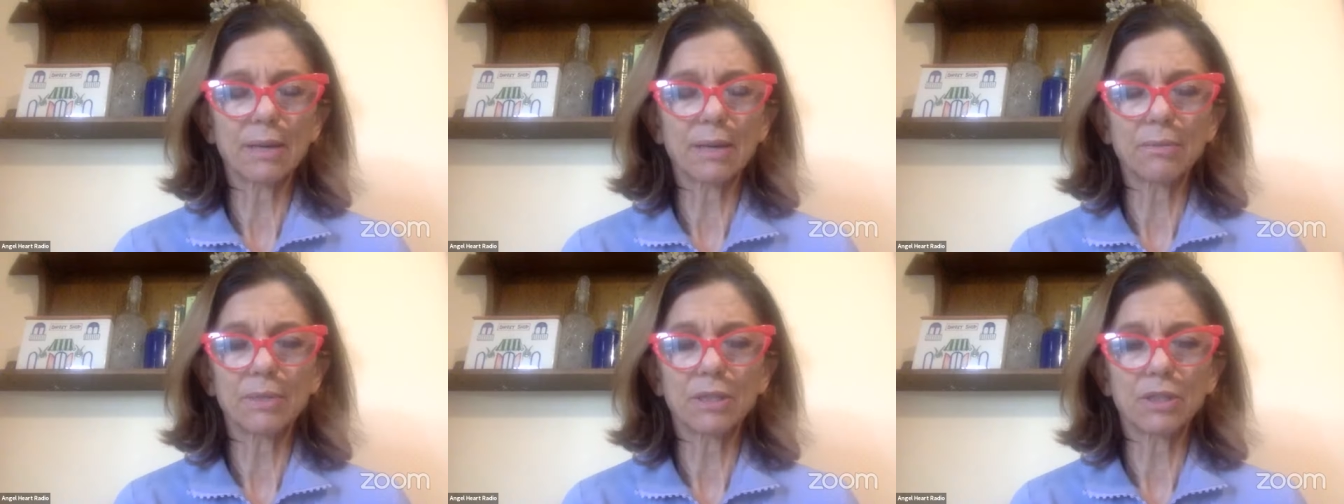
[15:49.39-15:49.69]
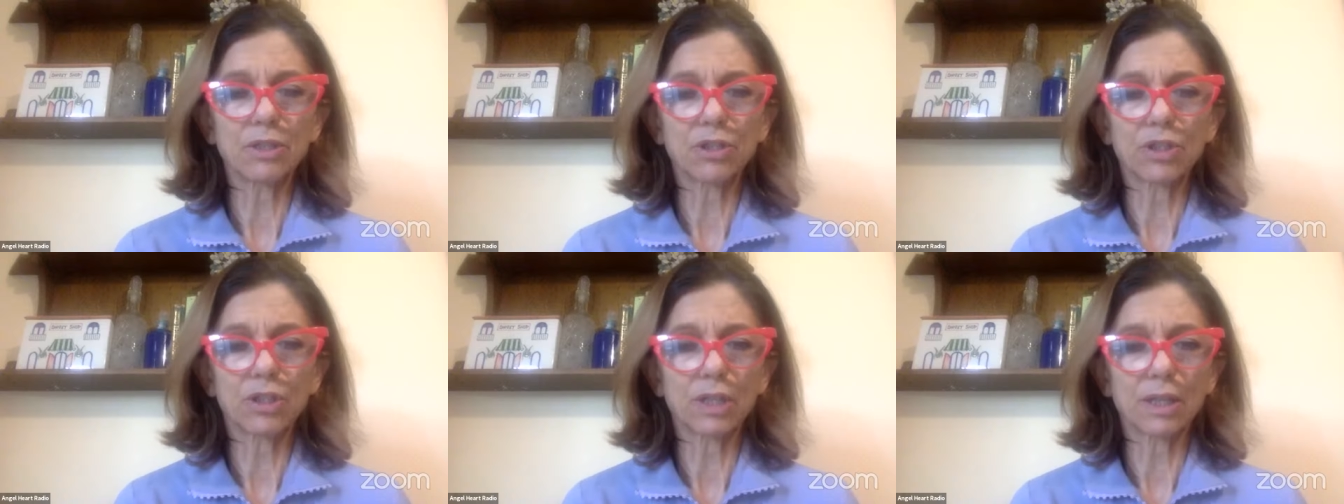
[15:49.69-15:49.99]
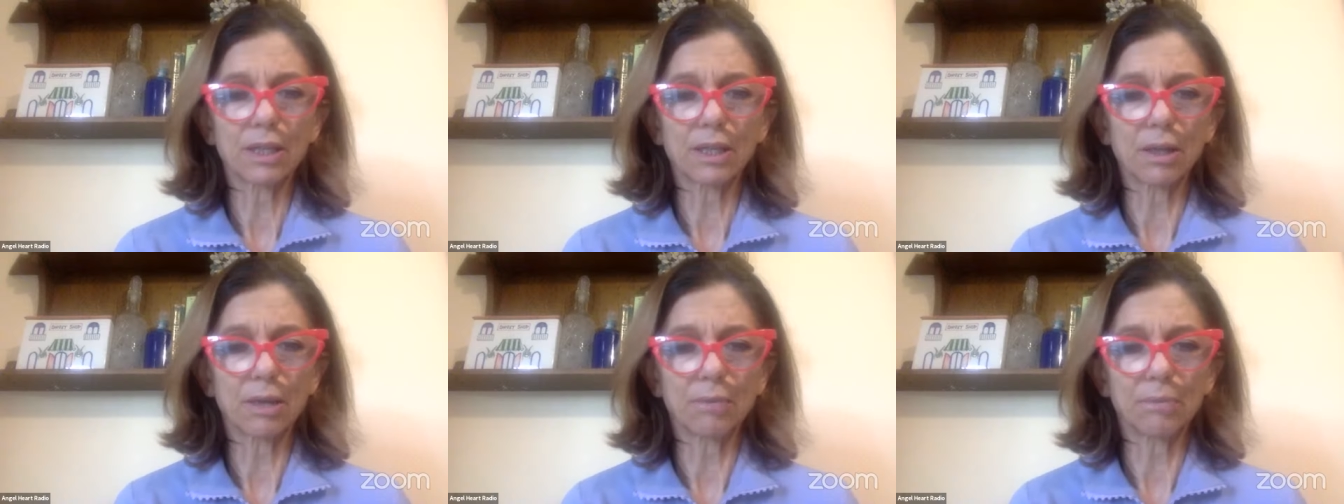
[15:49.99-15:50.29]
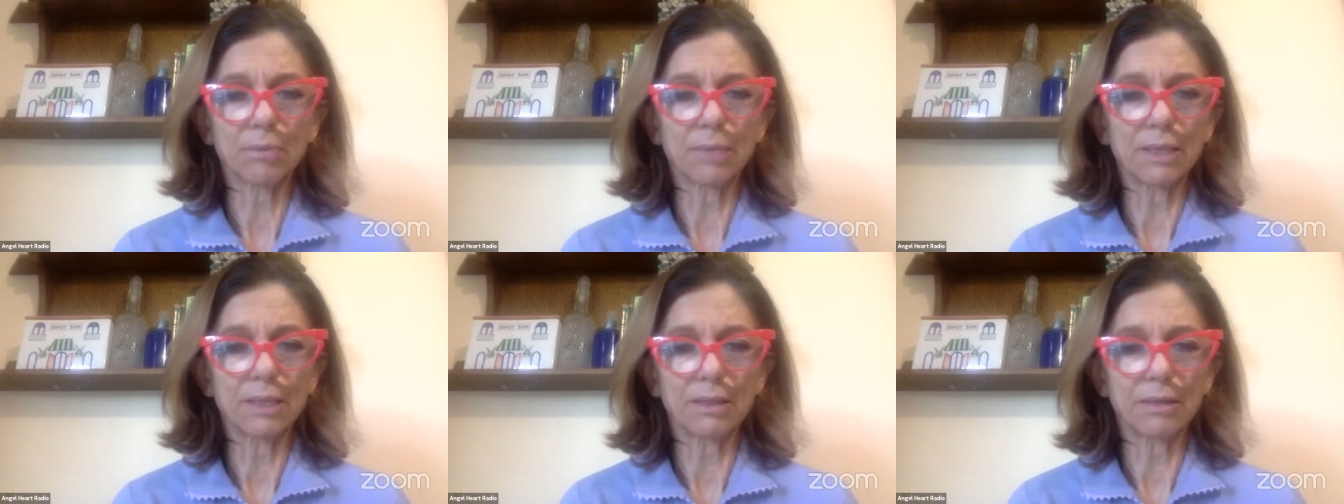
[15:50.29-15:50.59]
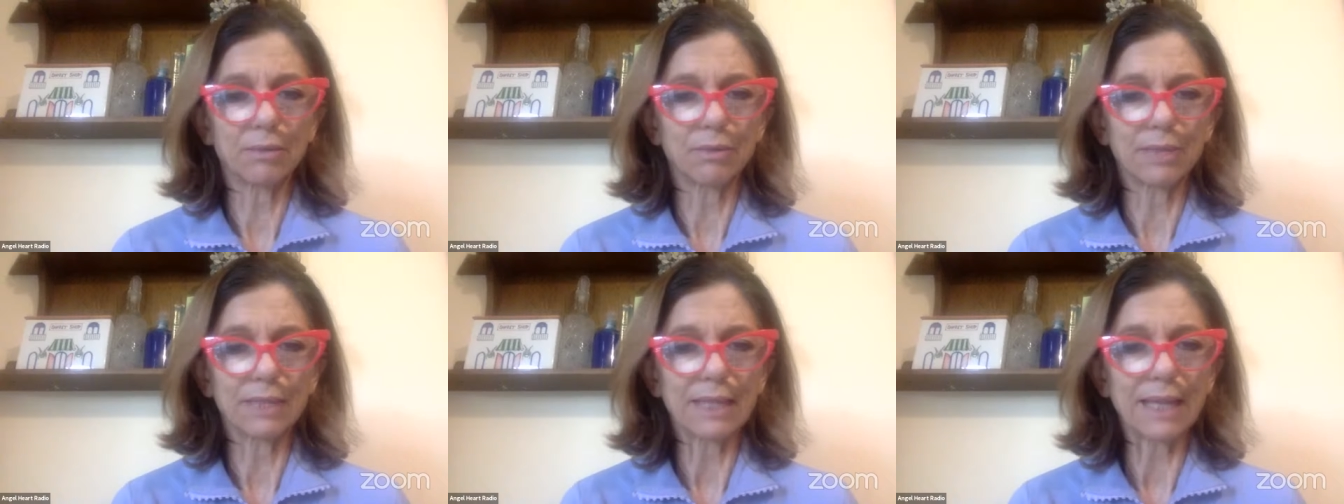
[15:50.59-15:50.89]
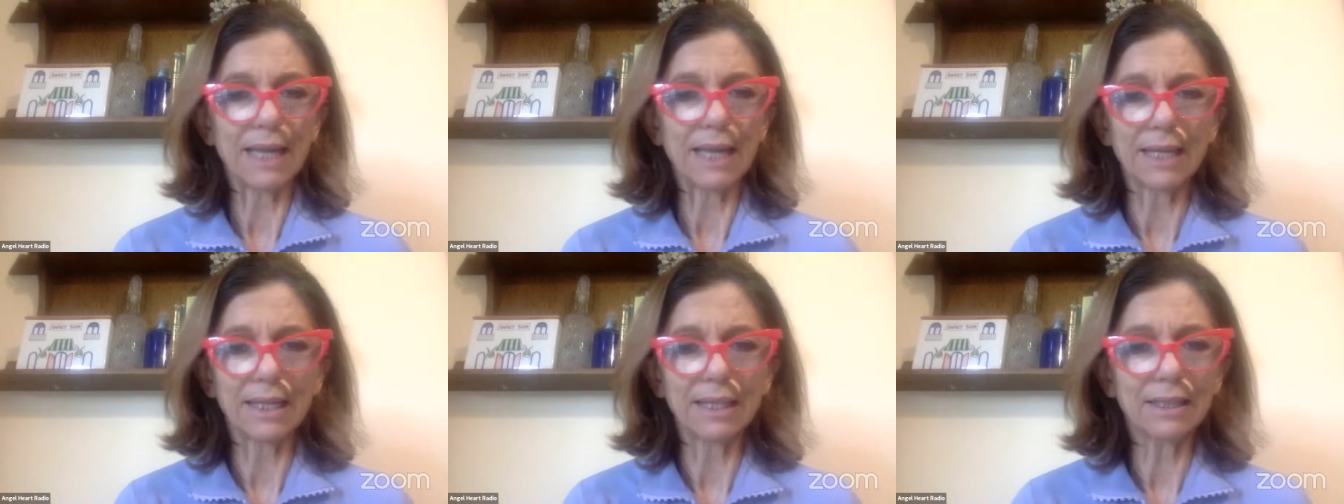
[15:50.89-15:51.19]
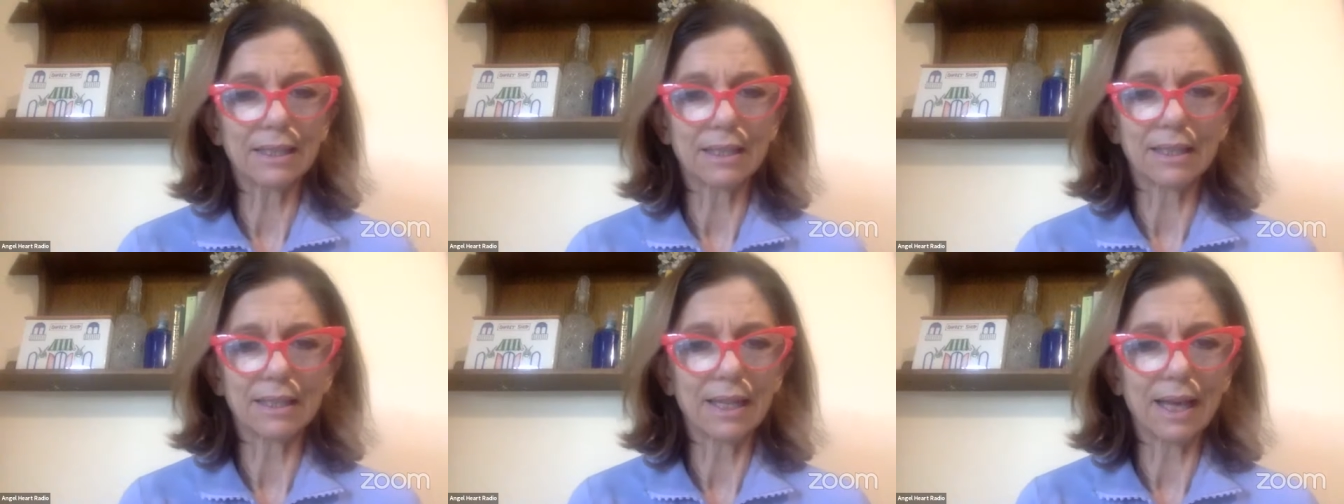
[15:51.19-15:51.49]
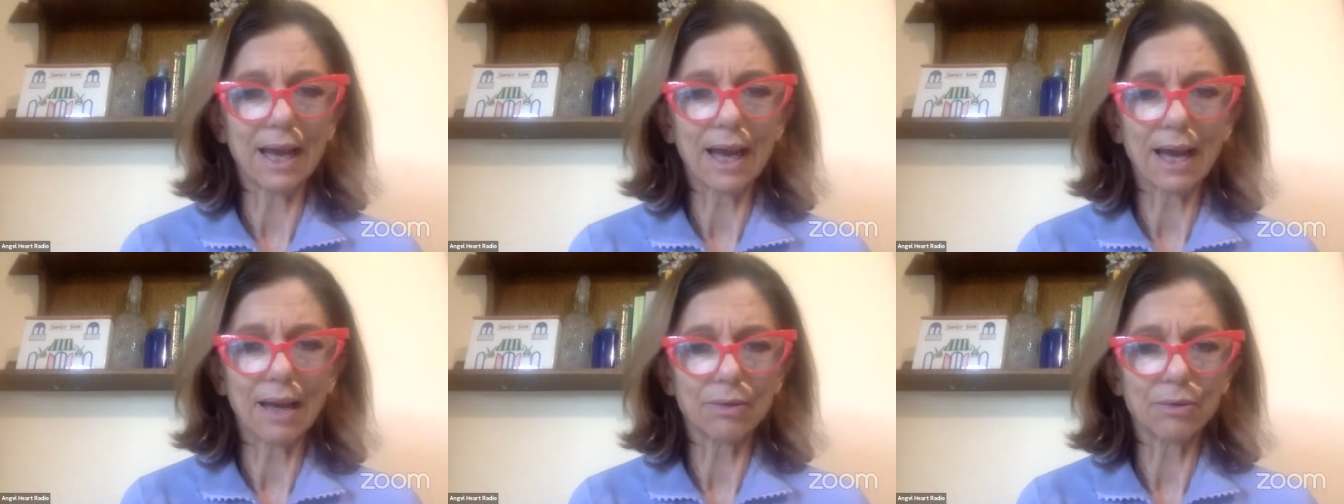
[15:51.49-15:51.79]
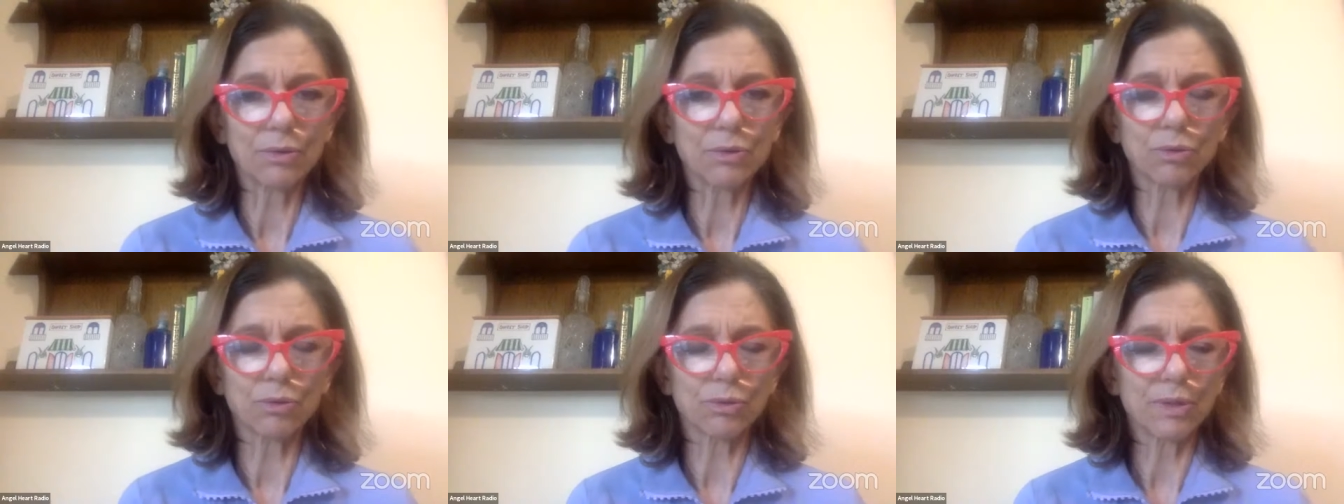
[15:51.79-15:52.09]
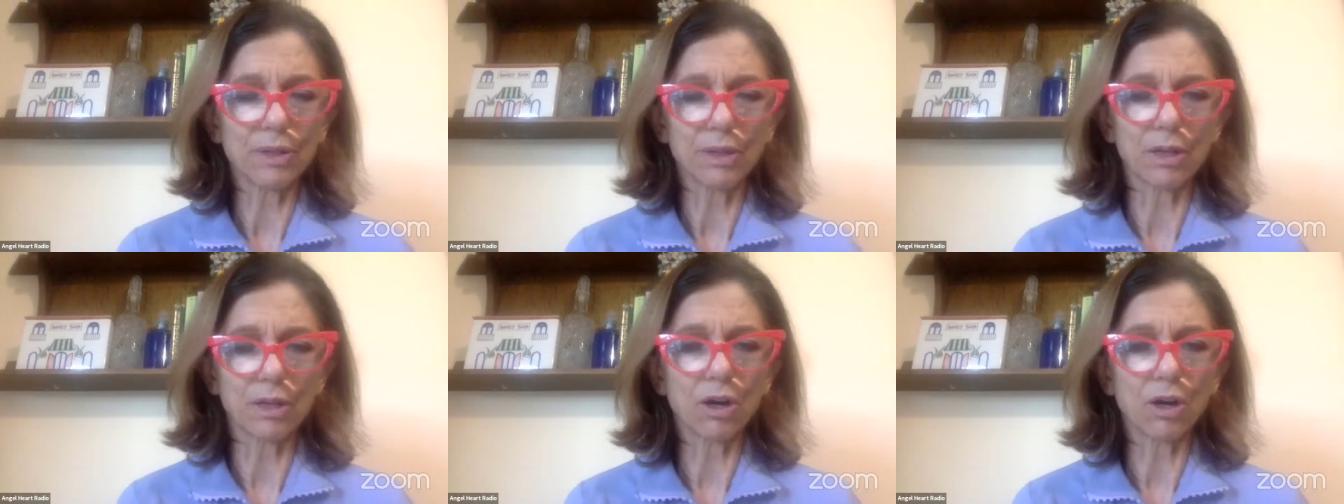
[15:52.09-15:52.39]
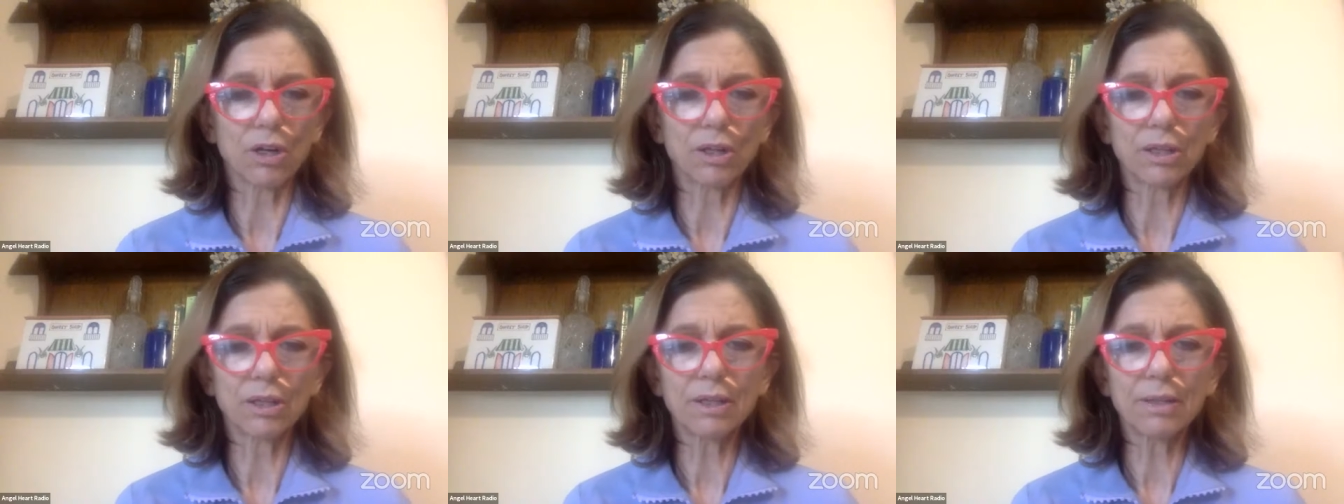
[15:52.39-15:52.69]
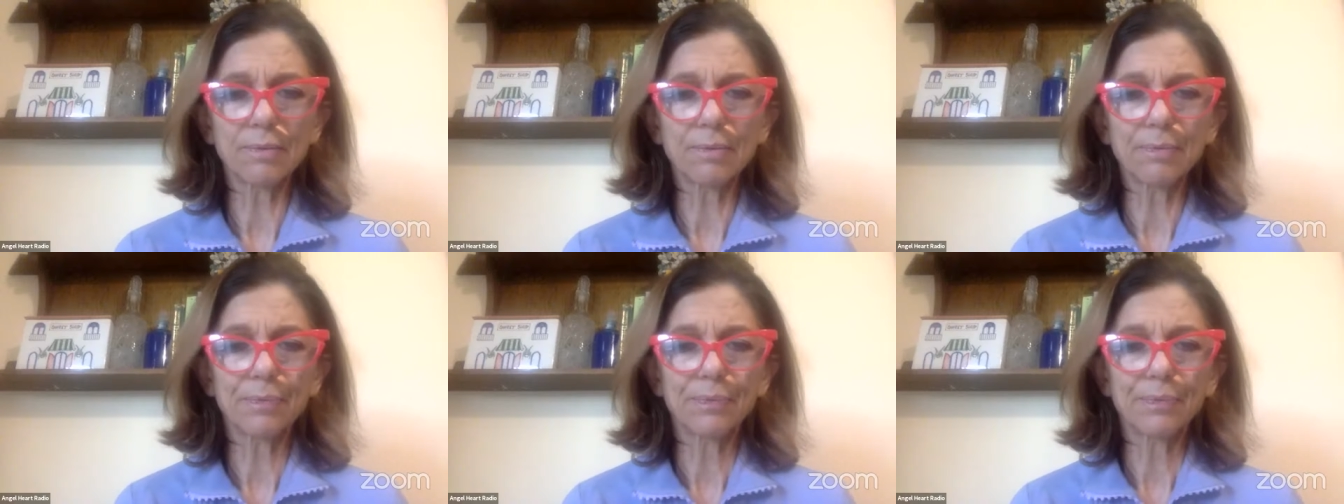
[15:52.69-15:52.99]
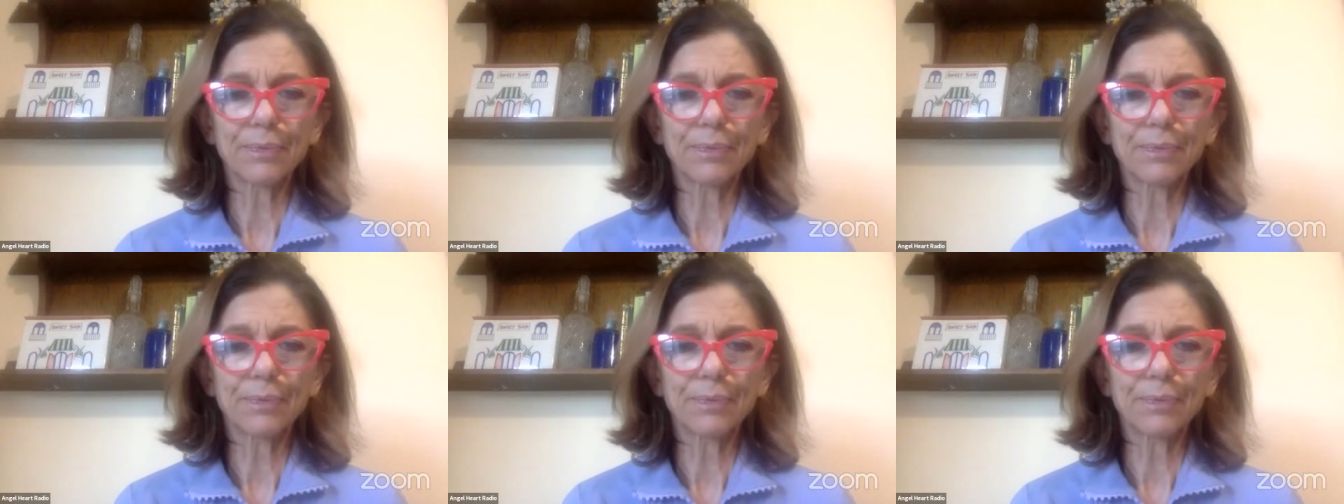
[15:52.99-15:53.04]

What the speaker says: I mean, she cannot be retained in the house or in the garden.